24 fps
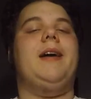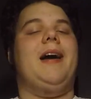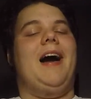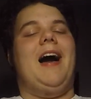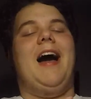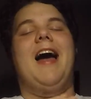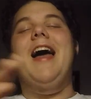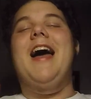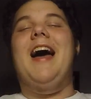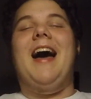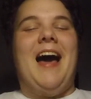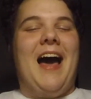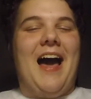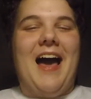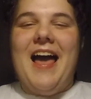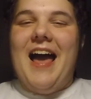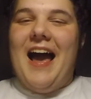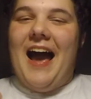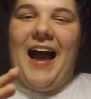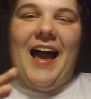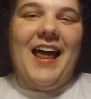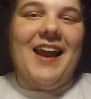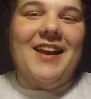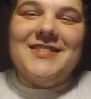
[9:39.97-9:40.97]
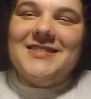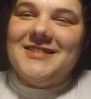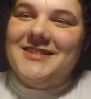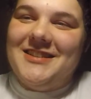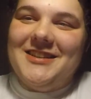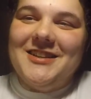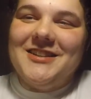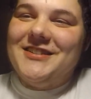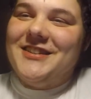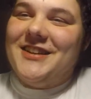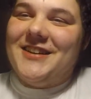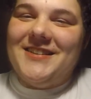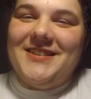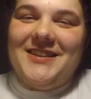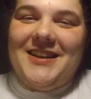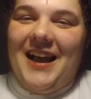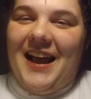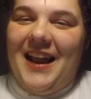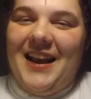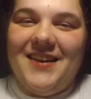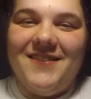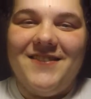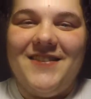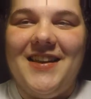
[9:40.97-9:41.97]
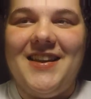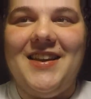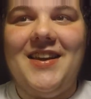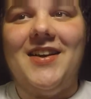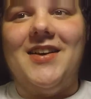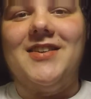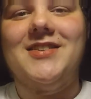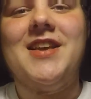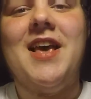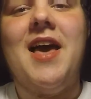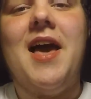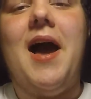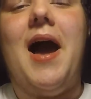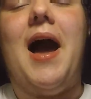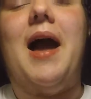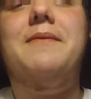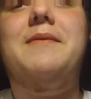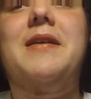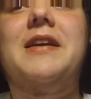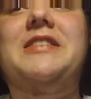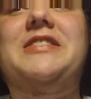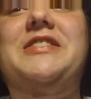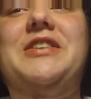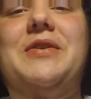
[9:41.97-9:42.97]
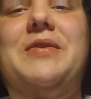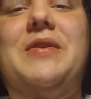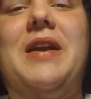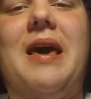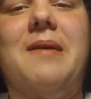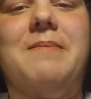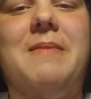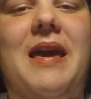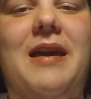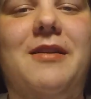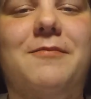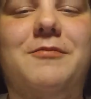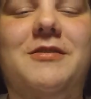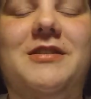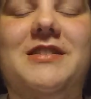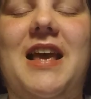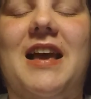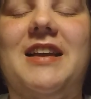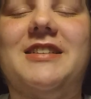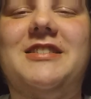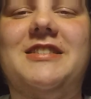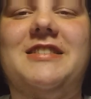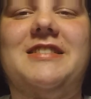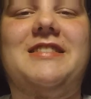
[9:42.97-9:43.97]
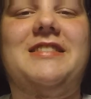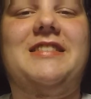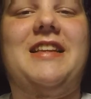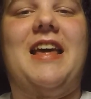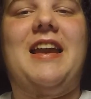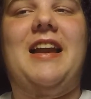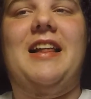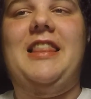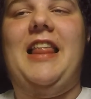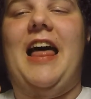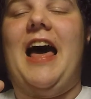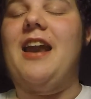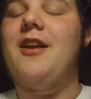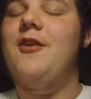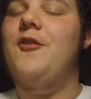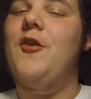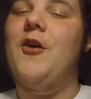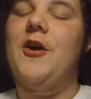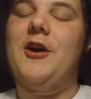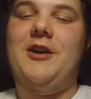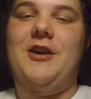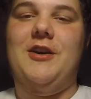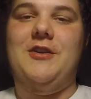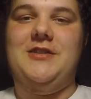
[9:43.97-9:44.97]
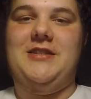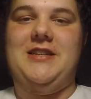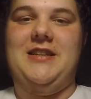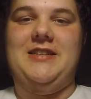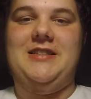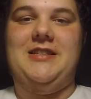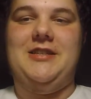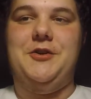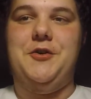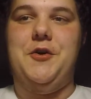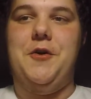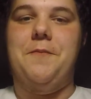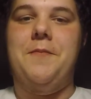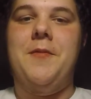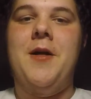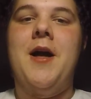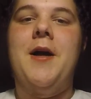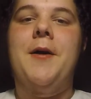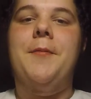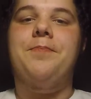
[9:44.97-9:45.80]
I don't do those kind of videos. I make sure when I make sessions that a lot of work goes into them.